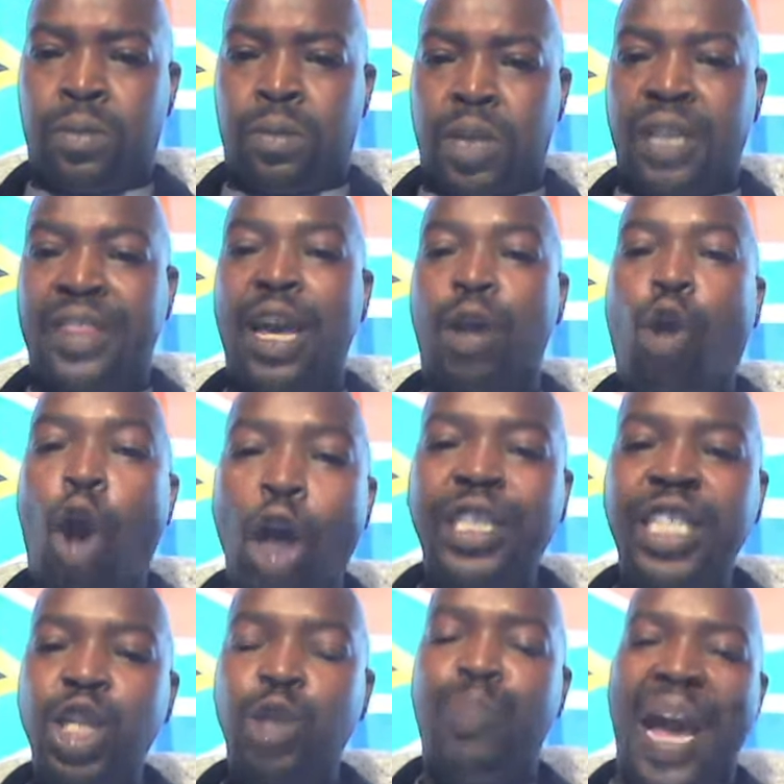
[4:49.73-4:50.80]
The
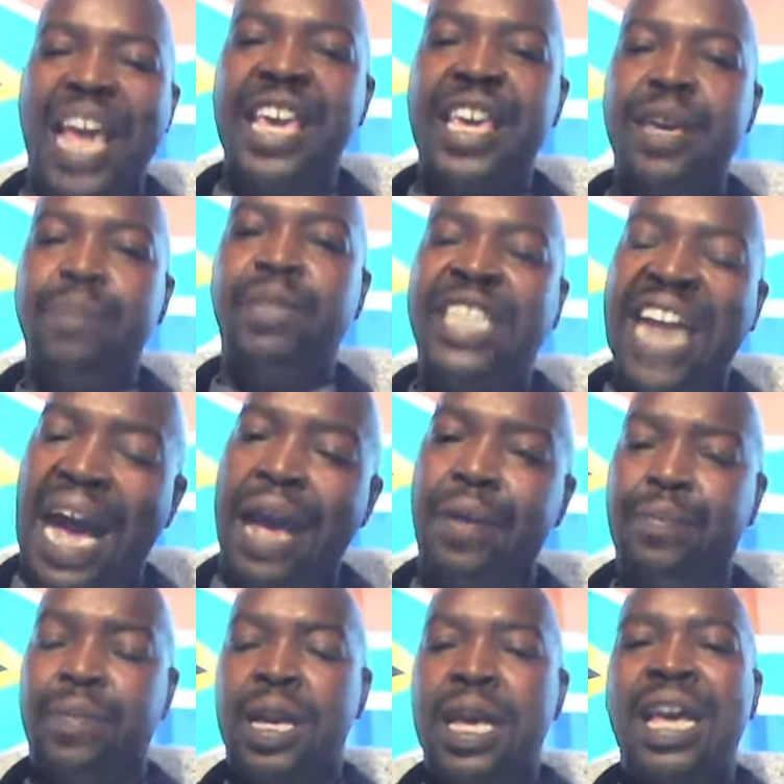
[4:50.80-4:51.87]
court is buying him
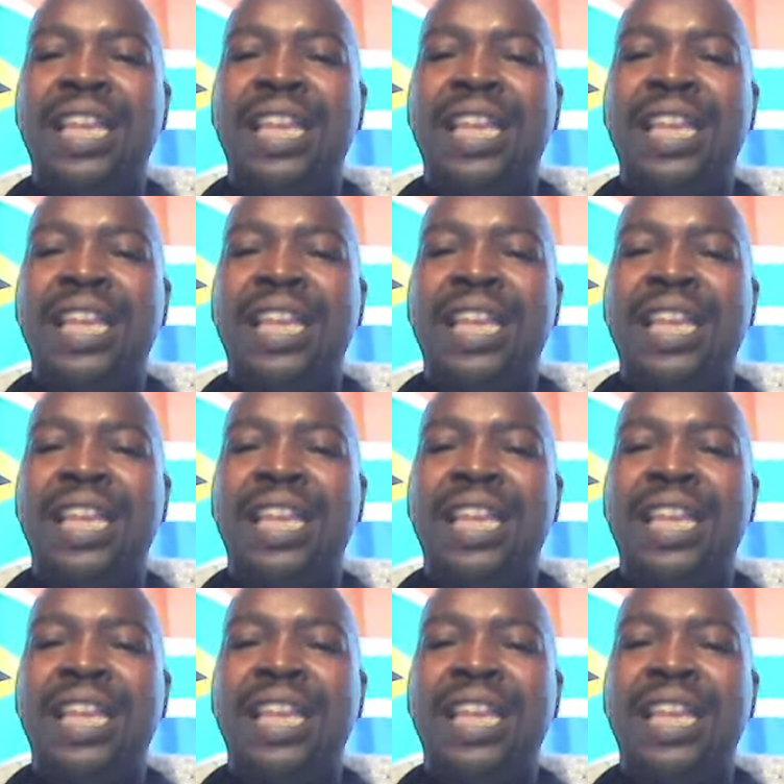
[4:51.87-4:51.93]
time.